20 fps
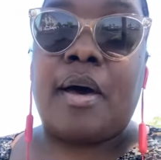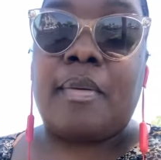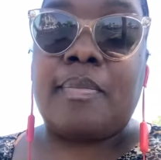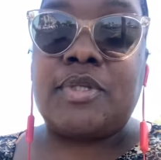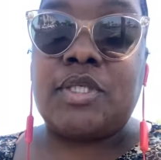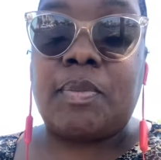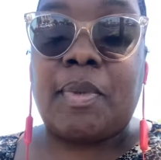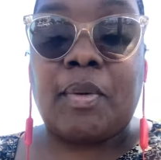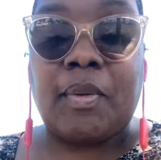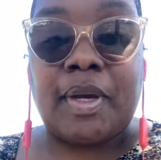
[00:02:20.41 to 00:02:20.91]

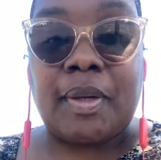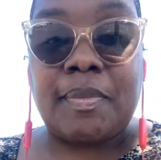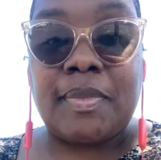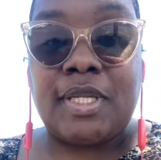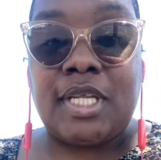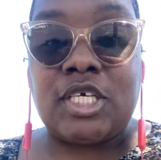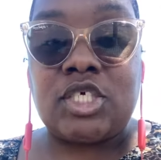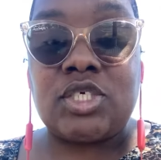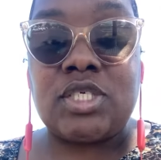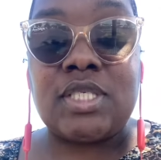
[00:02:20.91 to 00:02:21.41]
So my
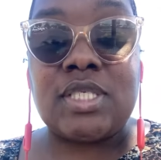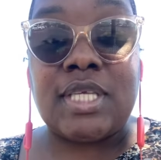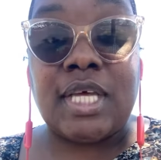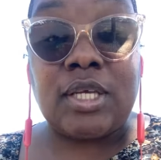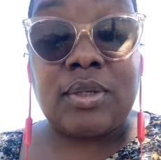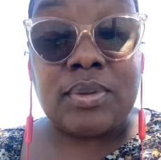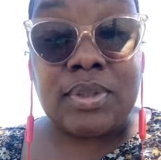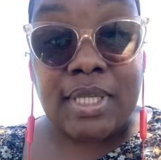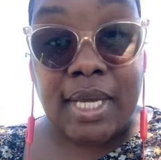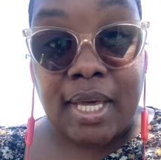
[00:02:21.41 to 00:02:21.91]
recommendation is that
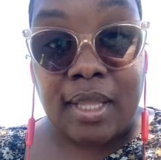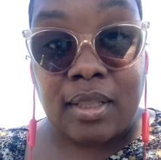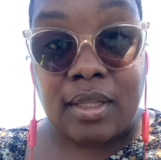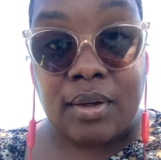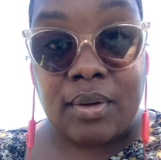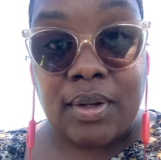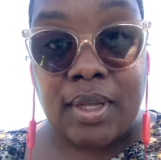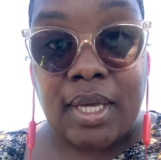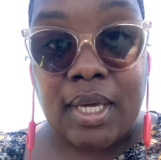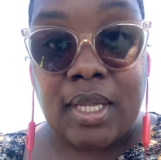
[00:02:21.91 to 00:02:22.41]
you
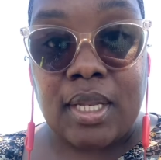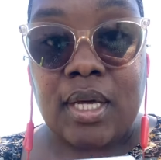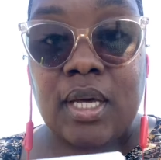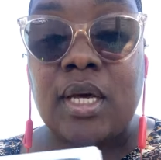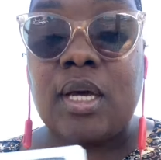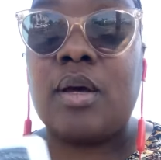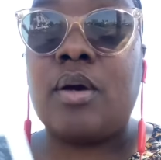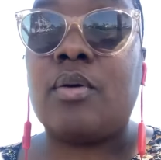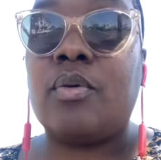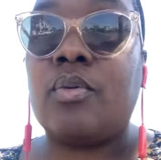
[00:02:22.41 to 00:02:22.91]
download it,
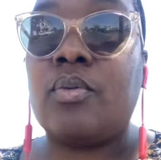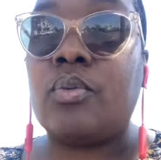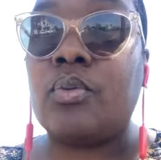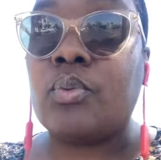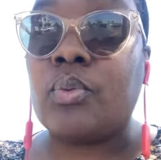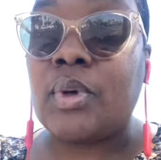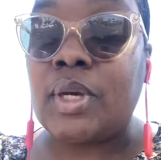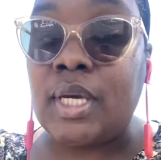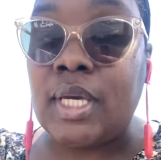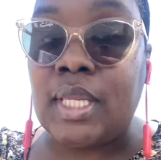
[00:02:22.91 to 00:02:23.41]

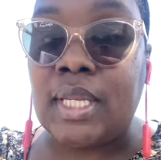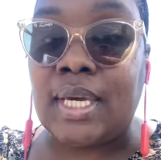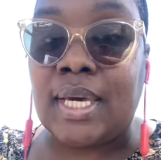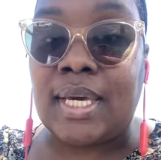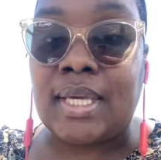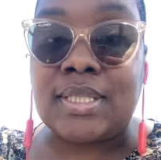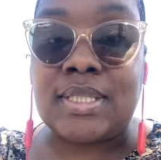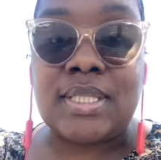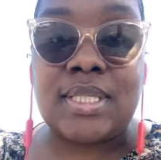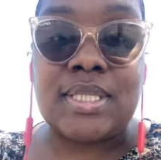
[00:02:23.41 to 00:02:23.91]
read
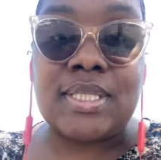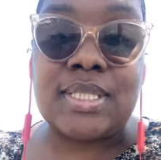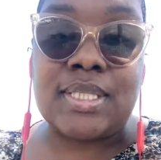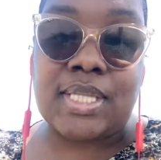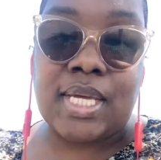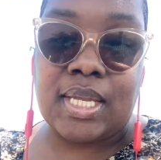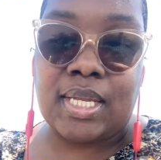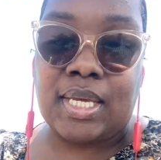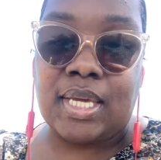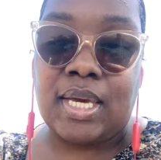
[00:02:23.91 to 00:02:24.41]
it,
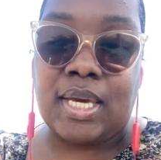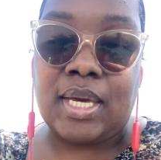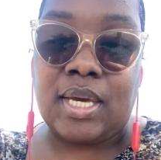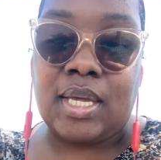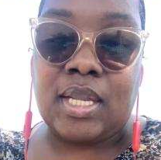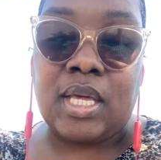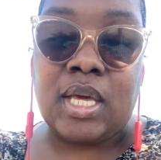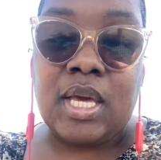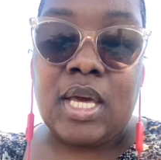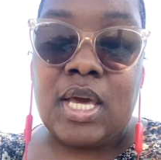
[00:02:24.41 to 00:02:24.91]
study it
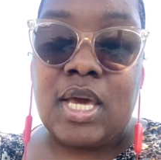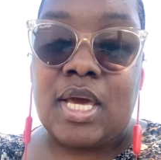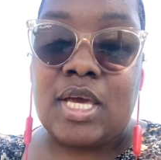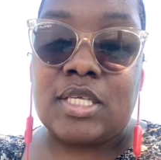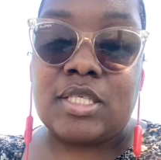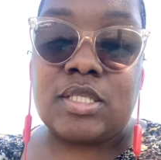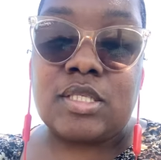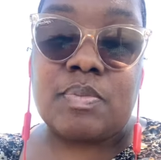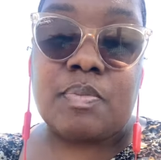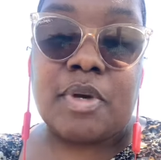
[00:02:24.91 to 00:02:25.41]

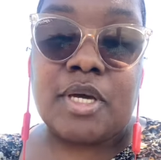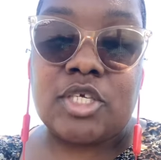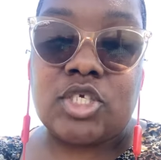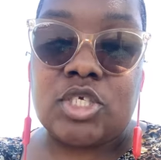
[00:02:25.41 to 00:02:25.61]
as much